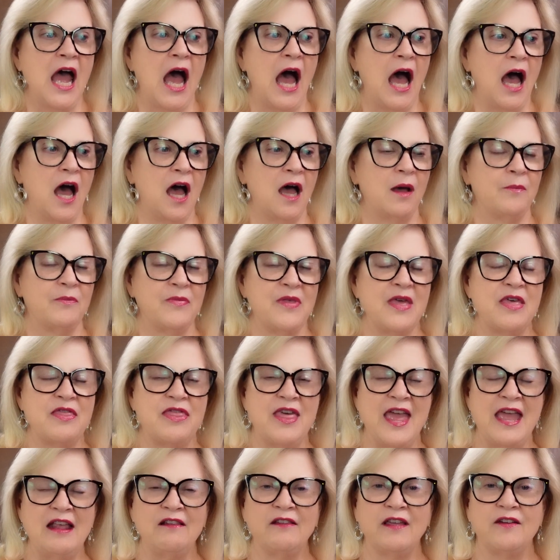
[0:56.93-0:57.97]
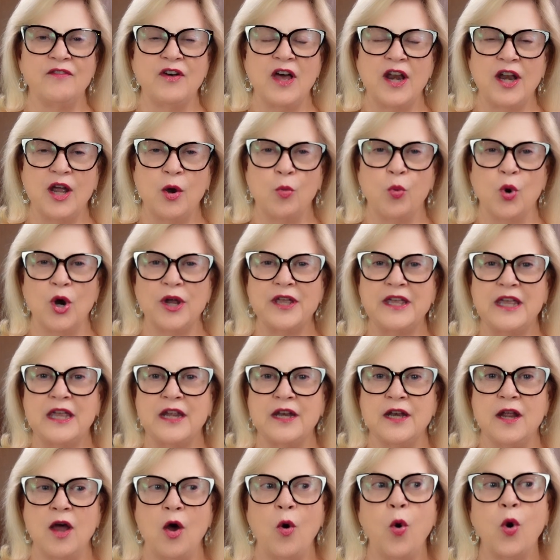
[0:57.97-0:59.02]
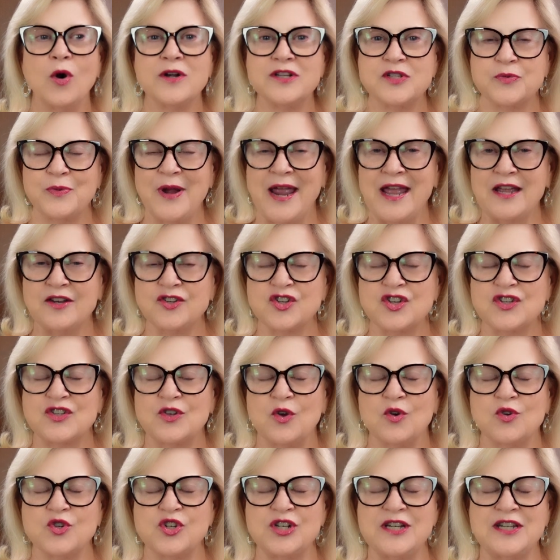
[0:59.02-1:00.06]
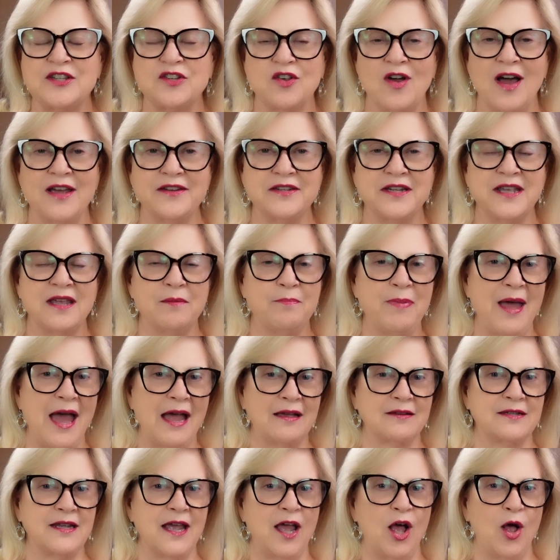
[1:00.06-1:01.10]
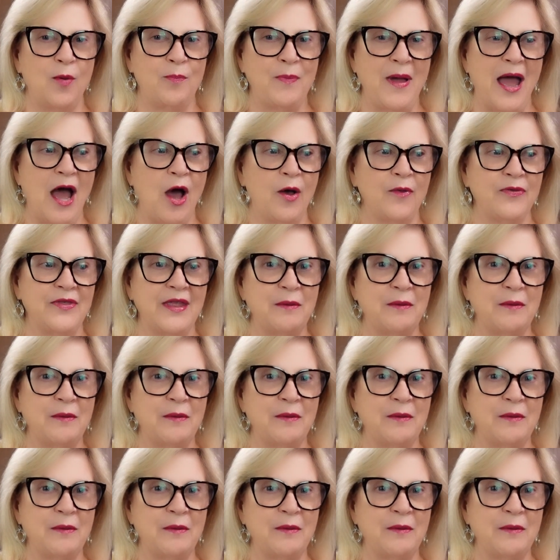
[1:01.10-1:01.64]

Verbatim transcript: Um, they live on a working horse ranch, so she's got to get back to help out.